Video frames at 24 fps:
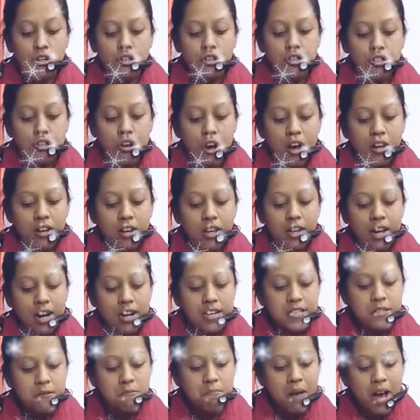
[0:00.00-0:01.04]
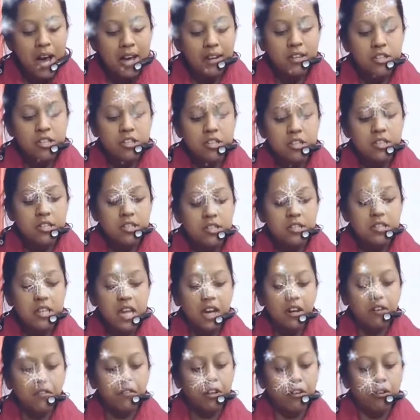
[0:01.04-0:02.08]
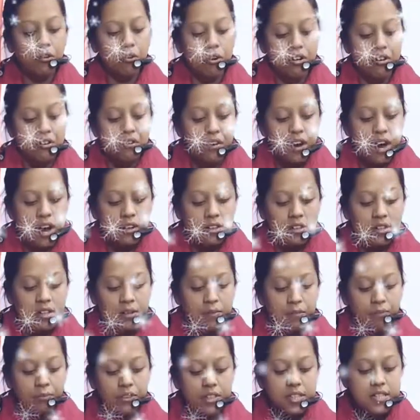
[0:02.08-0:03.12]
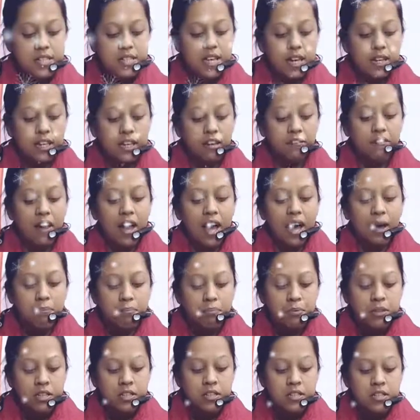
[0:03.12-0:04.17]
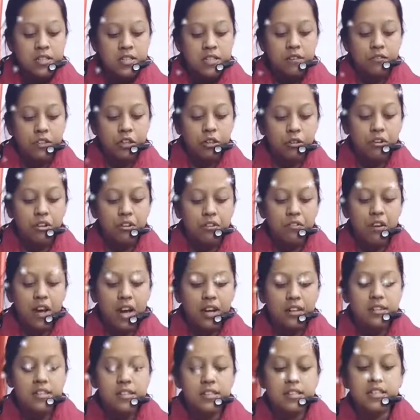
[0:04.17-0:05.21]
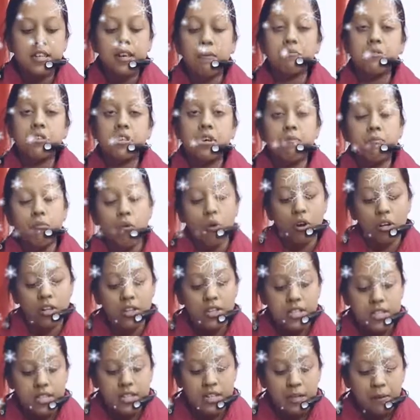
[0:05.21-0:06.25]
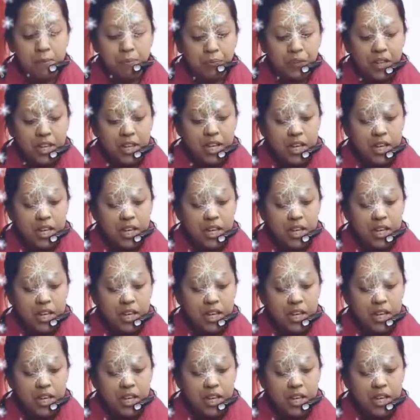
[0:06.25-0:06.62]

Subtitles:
Shaw regards marriage as a sacred contract. This can give happiness if the contract is kept up honestly.